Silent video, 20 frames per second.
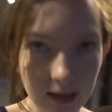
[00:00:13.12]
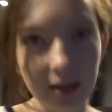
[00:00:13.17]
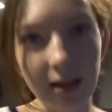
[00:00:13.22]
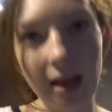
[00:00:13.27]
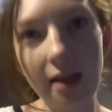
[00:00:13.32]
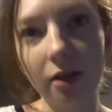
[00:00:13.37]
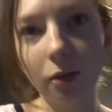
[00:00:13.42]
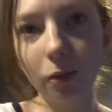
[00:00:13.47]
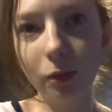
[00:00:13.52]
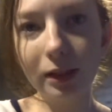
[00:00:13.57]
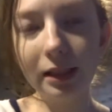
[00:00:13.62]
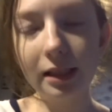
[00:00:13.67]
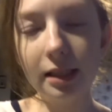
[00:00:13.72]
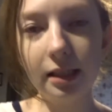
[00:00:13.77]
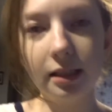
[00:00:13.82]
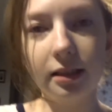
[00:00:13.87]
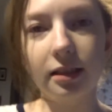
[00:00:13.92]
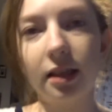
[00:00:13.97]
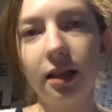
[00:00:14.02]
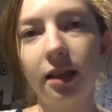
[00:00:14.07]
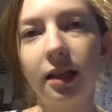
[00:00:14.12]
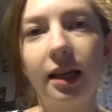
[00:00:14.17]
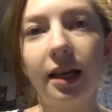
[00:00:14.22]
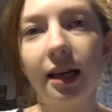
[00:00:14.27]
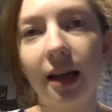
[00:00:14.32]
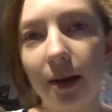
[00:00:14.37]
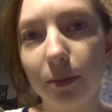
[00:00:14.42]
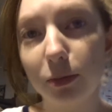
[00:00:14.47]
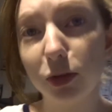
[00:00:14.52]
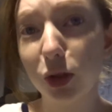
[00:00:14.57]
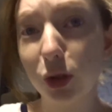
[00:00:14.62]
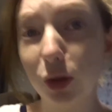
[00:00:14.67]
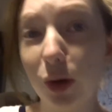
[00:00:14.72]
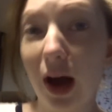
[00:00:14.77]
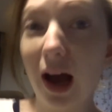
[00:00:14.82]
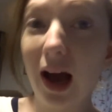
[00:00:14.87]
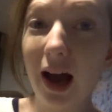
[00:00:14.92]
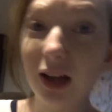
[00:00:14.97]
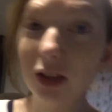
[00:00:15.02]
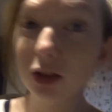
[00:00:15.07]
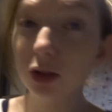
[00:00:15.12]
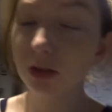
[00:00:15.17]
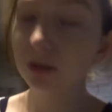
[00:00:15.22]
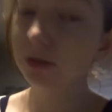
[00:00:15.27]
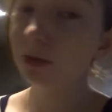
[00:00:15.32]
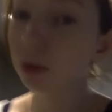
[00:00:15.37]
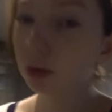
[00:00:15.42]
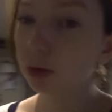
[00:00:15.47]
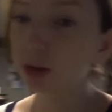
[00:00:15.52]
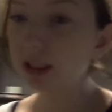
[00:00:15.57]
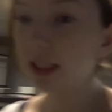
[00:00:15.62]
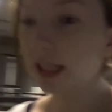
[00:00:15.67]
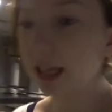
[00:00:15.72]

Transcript: that the wind is going to get up to one hundred forty